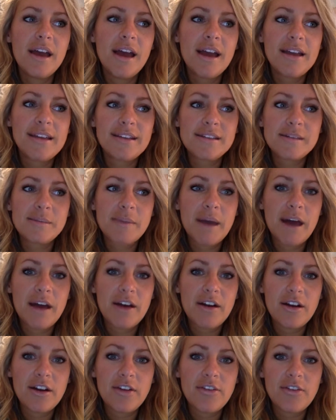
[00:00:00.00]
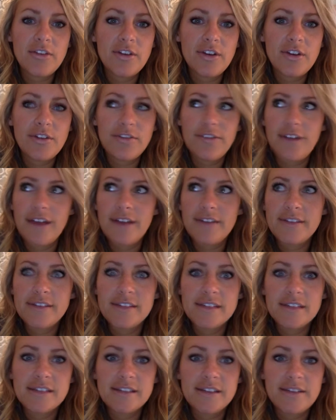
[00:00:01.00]
It doesn't matter if you're 5,
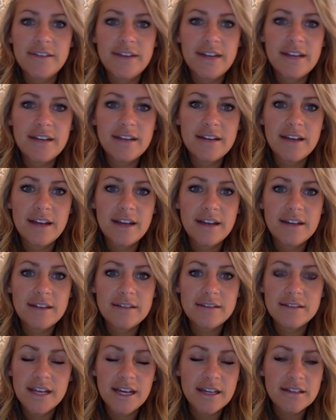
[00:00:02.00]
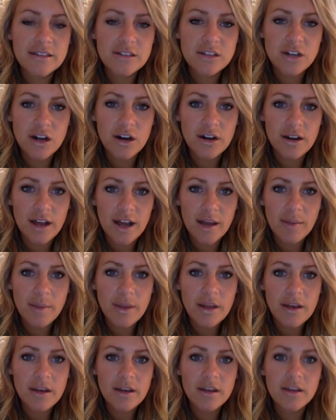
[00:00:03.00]
6, 7, 8, 9, 10-star
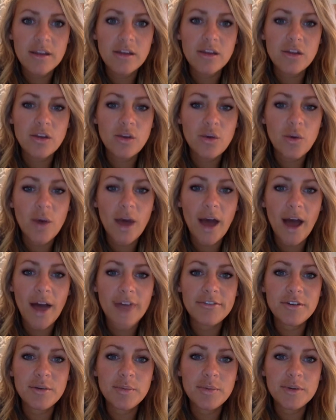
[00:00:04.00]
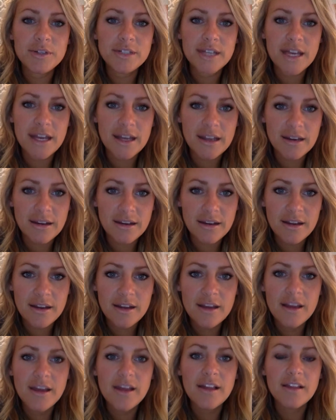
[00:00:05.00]
diamond. You have to pretend
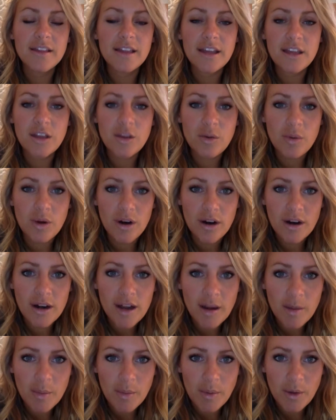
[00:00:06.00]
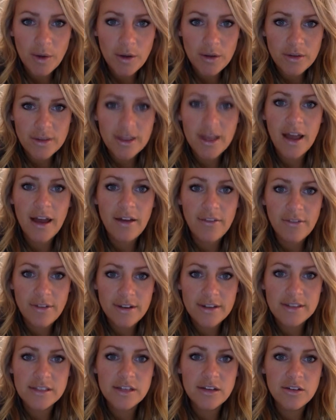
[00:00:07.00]
like you are an emerald
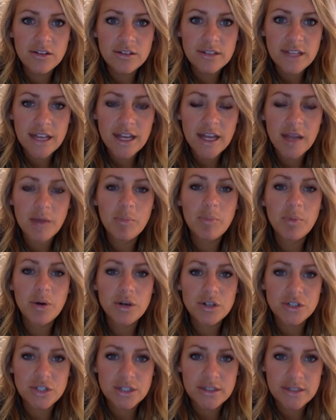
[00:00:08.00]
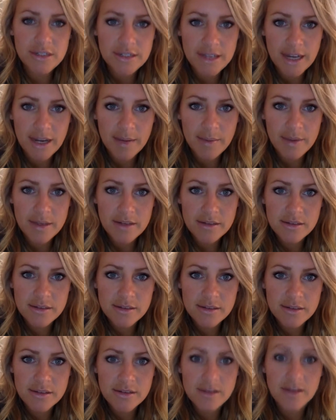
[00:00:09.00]
every single day pushing to diamond.
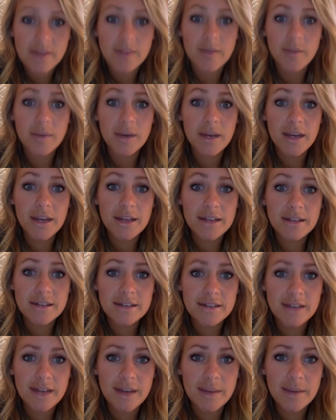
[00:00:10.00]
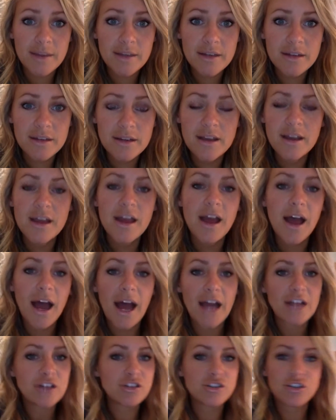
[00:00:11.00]
And then when I get to diamond,
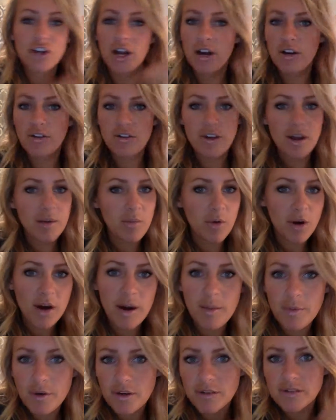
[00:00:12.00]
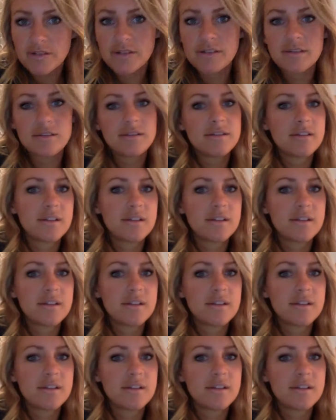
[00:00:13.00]
I just try to create more emeralds.